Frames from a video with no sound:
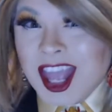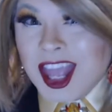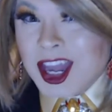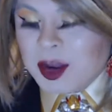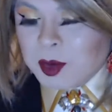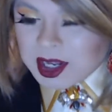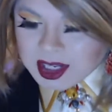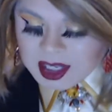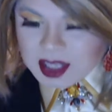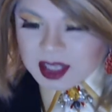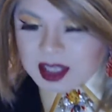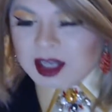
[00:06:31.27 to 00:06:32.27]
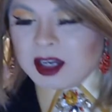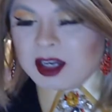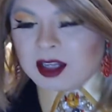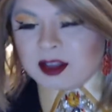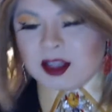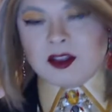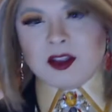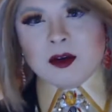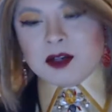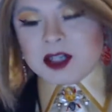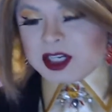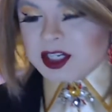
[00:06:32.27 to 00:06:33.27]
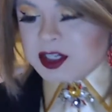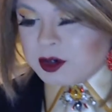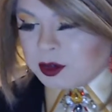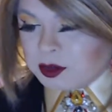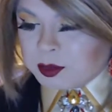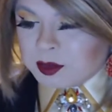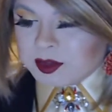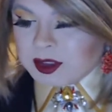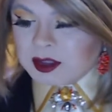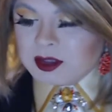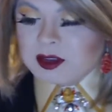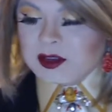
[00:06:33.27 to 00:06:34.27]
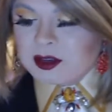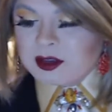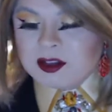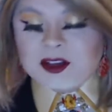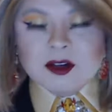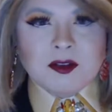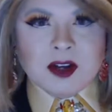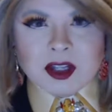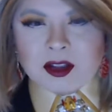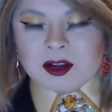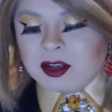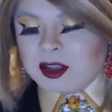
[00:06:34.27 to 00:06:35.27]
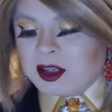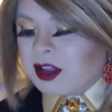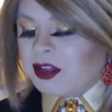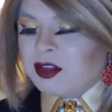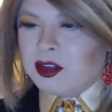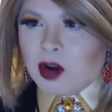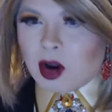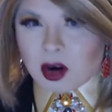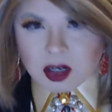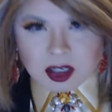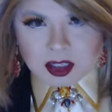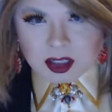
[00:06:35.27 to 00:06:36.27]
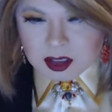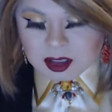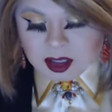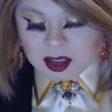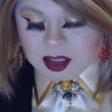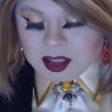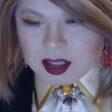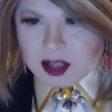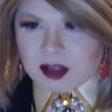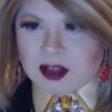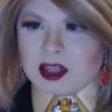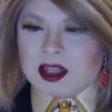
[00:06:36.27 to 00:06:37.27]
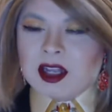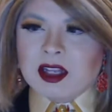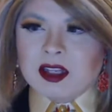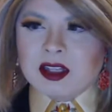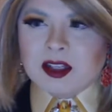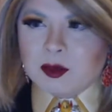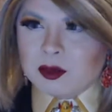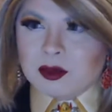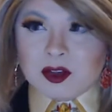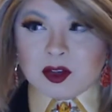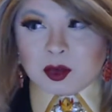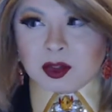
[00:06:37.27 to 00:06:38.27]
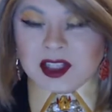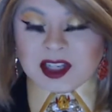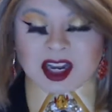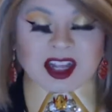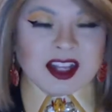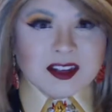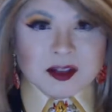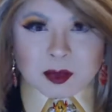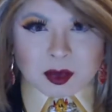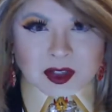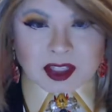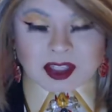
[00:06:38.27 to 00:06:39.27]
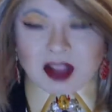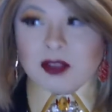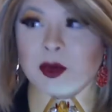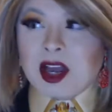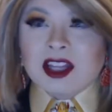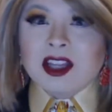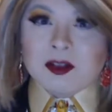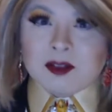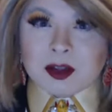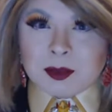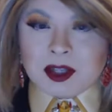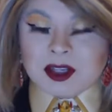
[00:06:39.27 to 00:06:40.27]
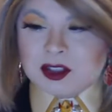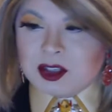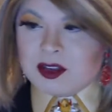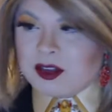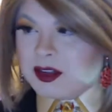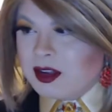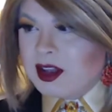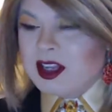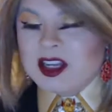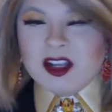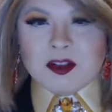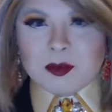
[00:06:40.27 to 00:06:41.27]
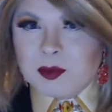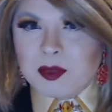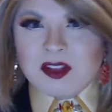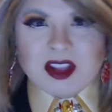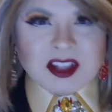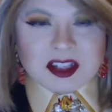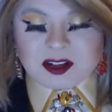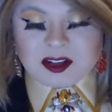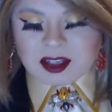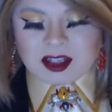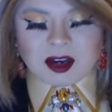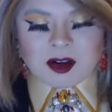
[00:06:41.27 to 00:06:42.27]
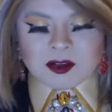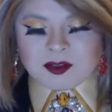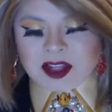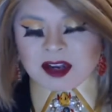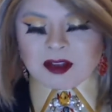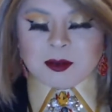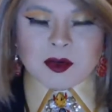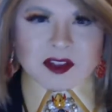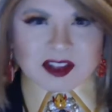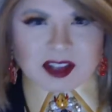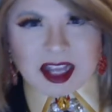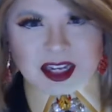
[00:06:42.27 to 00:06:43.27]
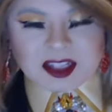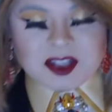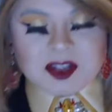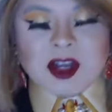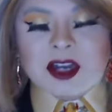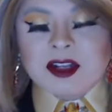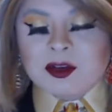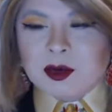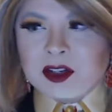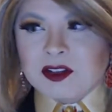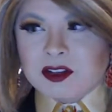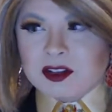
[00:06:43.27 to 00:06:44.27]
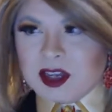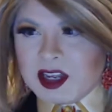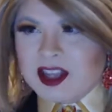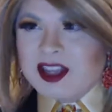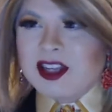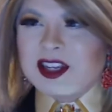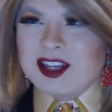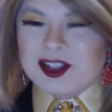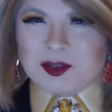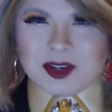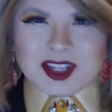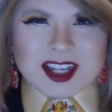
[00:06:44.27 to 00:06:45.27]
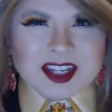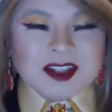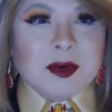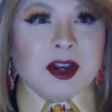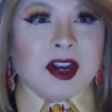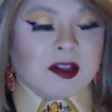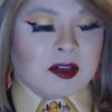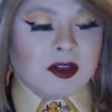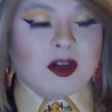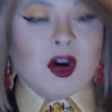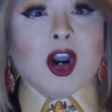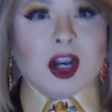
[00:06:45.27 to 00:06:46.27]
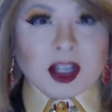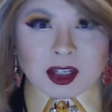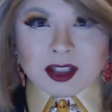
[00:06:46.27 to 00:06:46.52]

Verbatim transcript: Anyway, uh, yeah, the OG Ninja Turtles movie, still fucking good. It's dark. It's not like, it's really not a kids movie, and that's why I love it because it's it's it's like just like all the fantasy movies in the '80s. You got it to where it's it's for kids, but it's dark.